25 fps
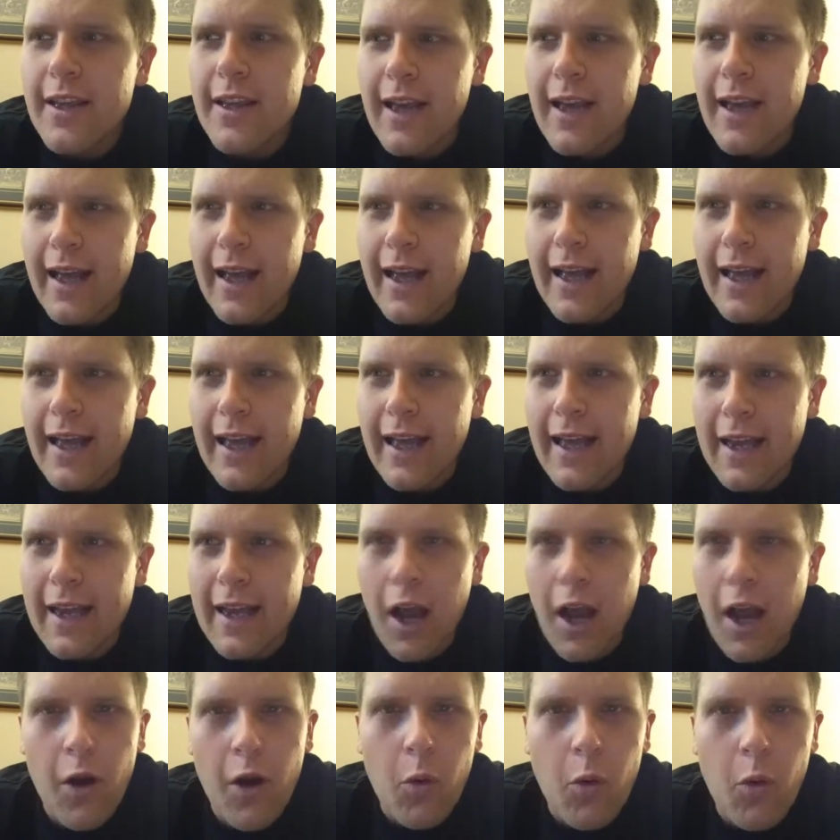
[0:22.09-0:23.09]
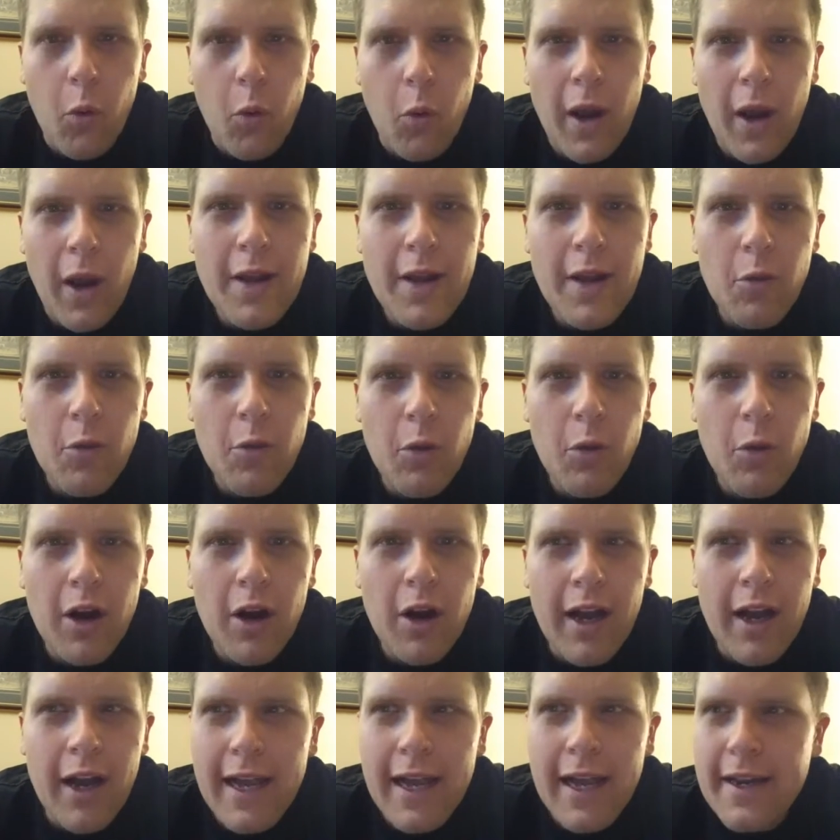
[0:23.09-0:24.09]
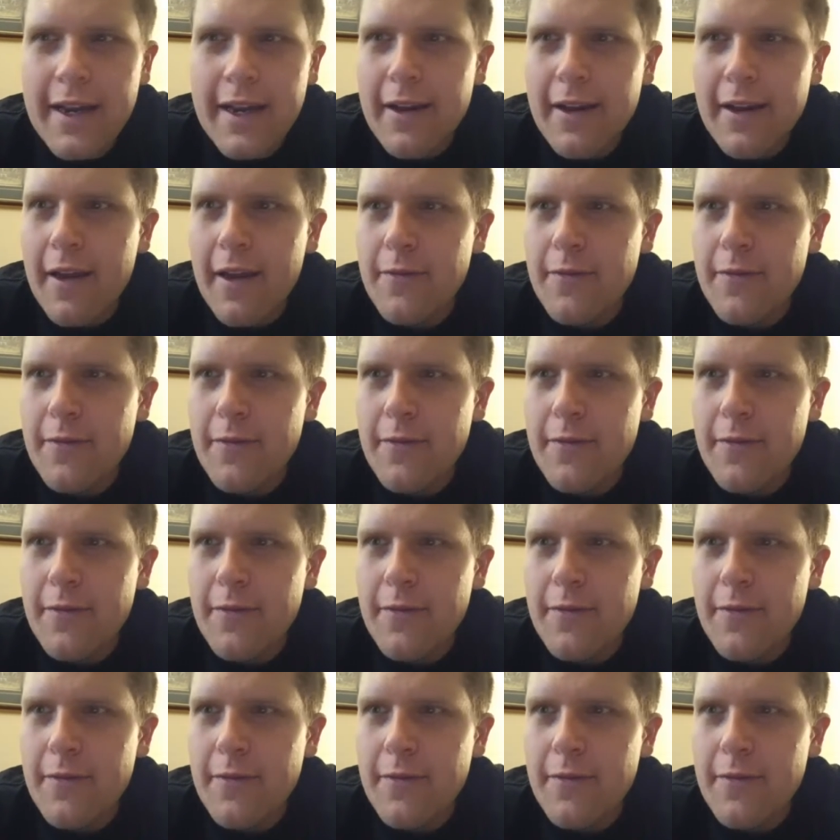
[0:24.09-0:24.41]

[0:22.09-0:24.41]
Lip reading: a white wine